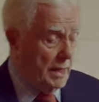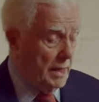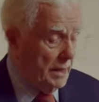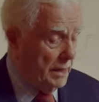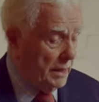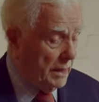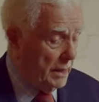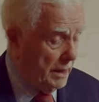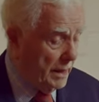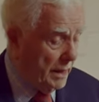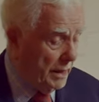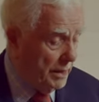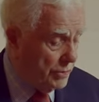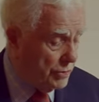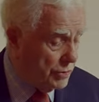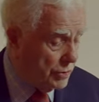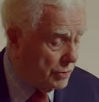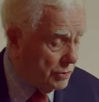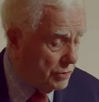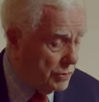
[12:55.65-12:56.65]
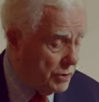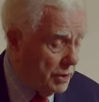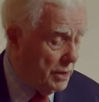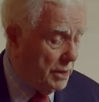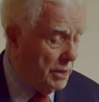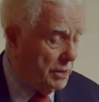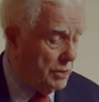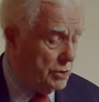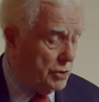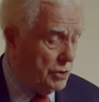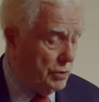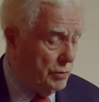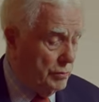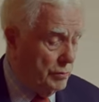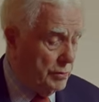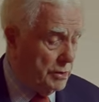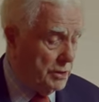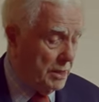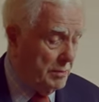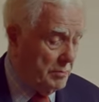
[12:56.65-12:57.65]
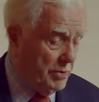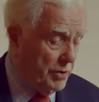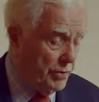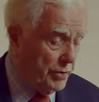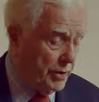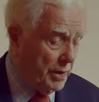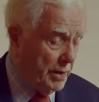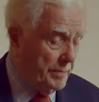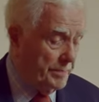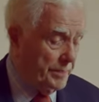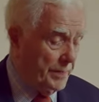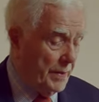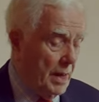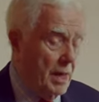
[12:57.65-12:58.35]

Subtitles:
in Galatians, and in 2 Timothy.